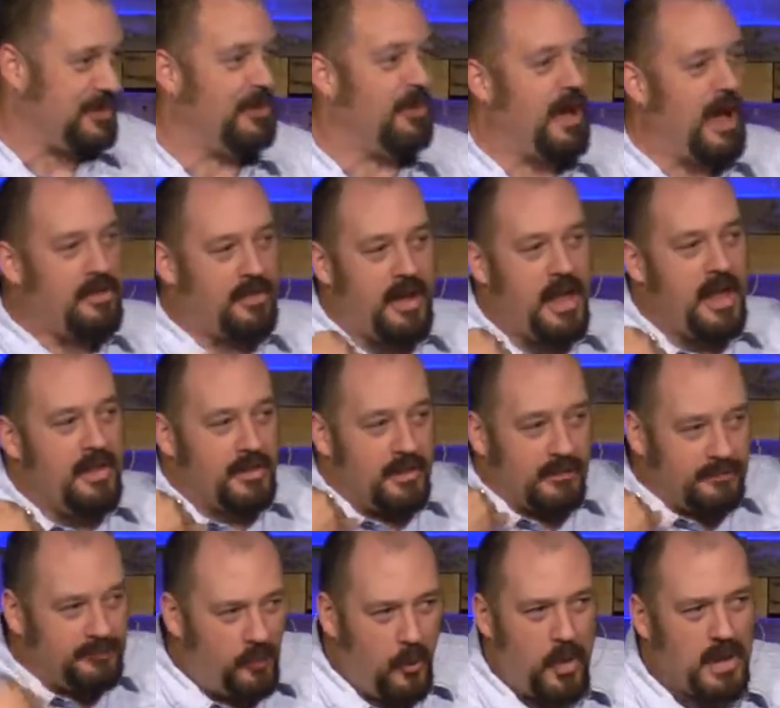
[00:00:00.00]
You know, how their
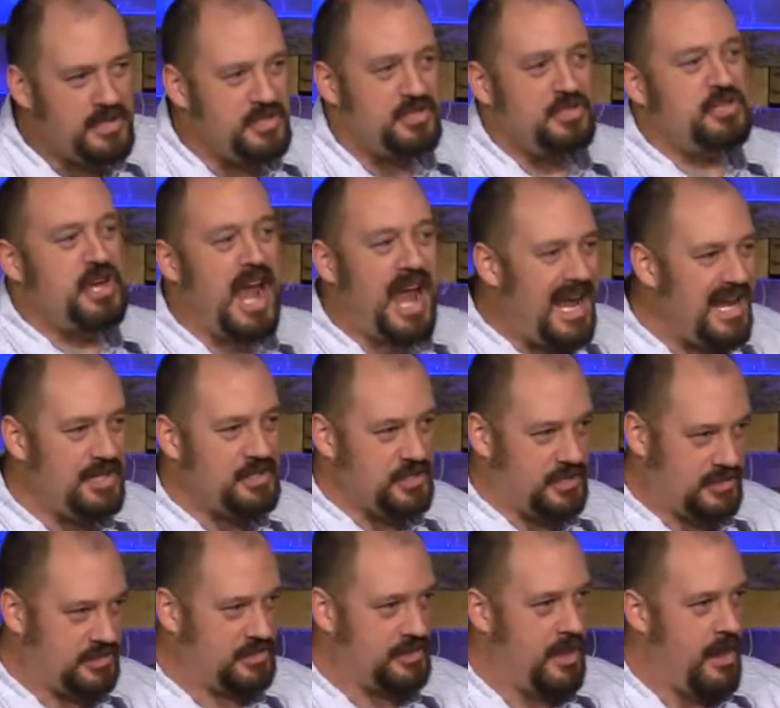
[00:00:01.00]
voice
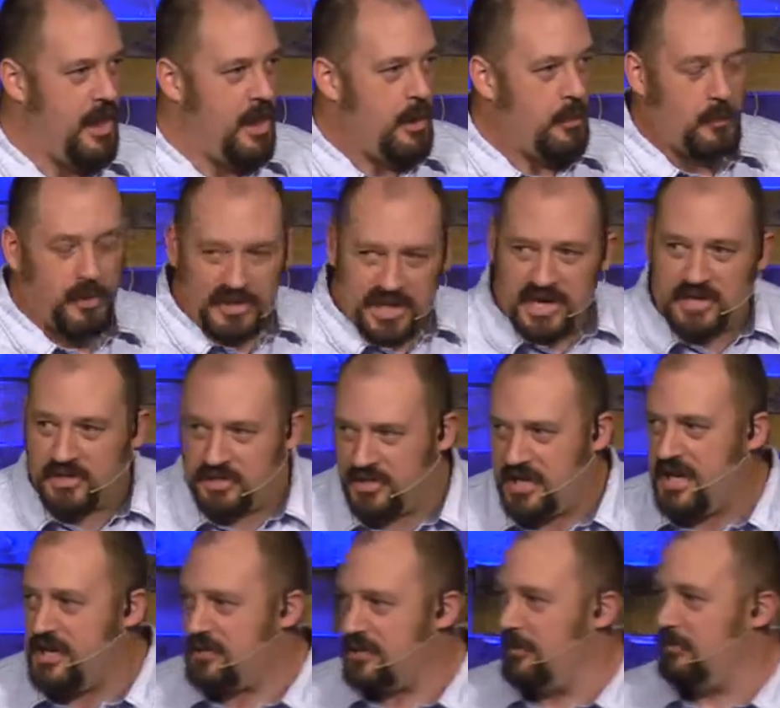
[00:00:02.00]
changes when they
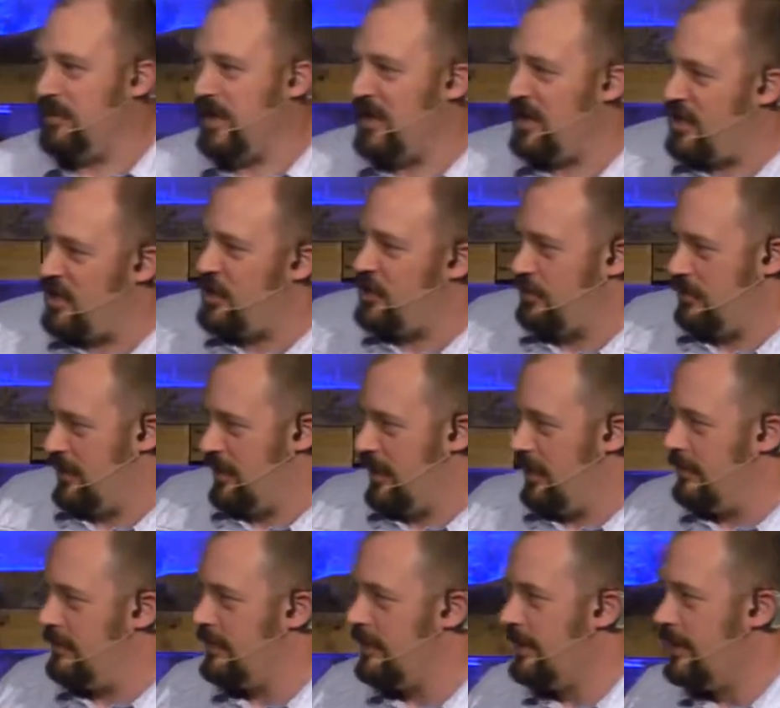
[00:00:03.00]
see something cute, you
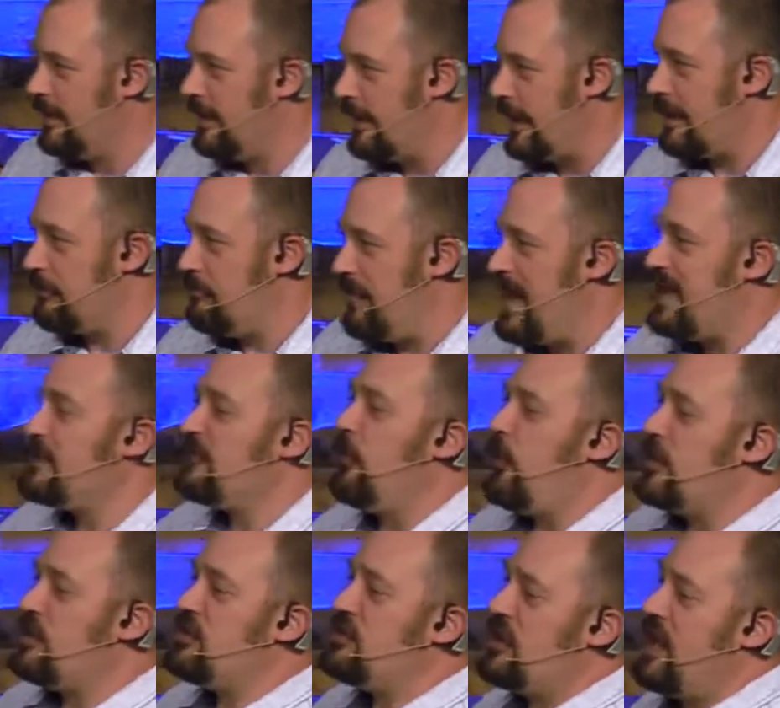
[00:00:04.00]
know. Like men's
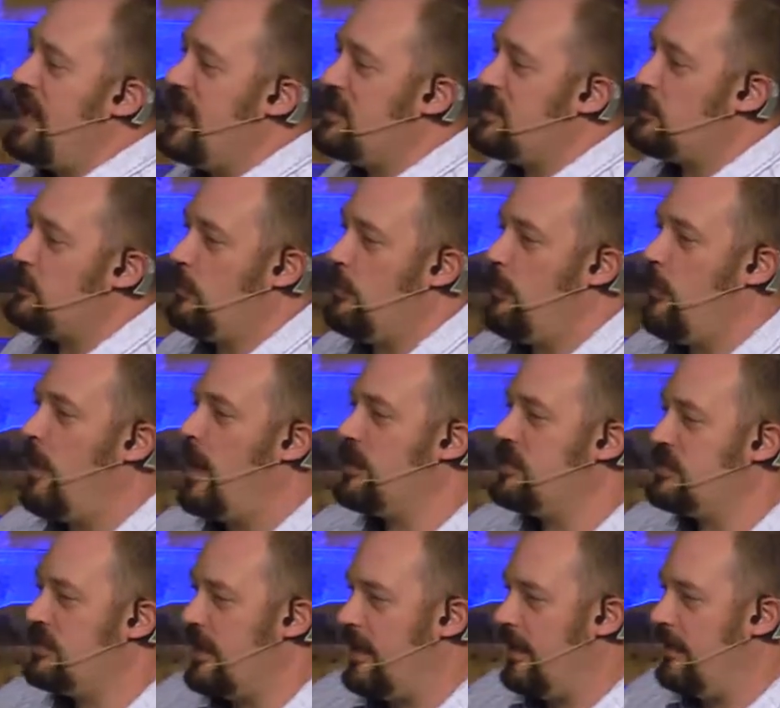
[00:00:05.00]
voice changes when we
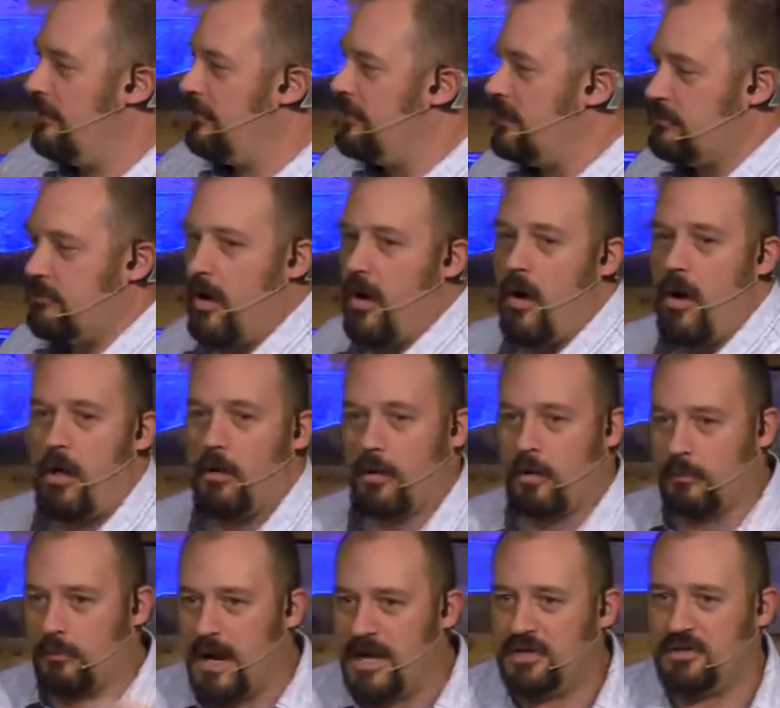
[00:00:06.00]
watch football
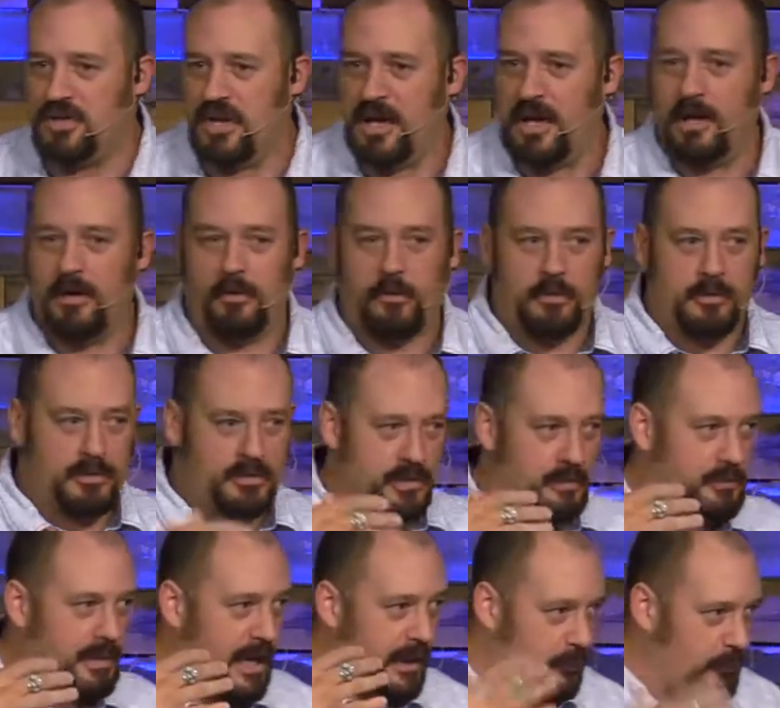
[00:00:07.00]
or racing or
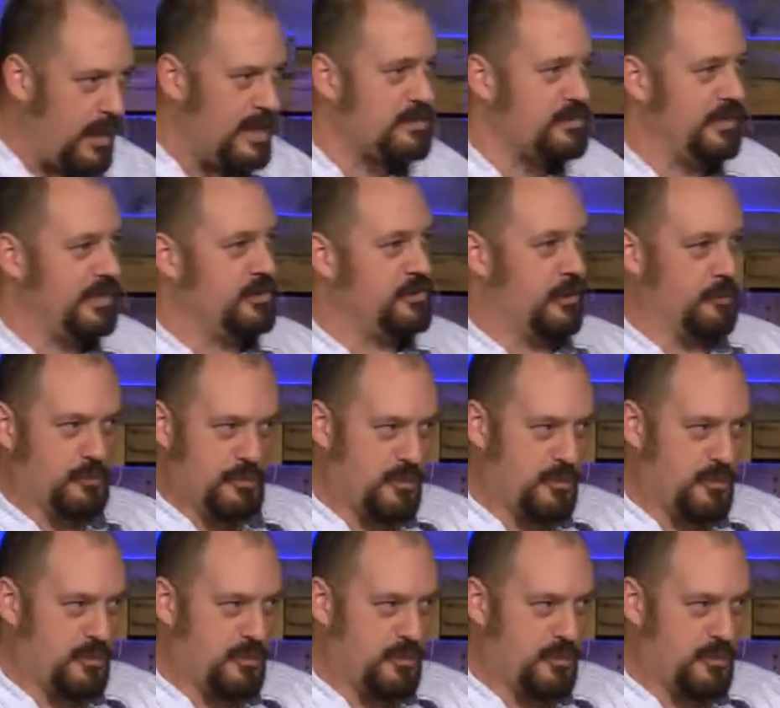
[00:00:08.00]
some kind of wrestling show.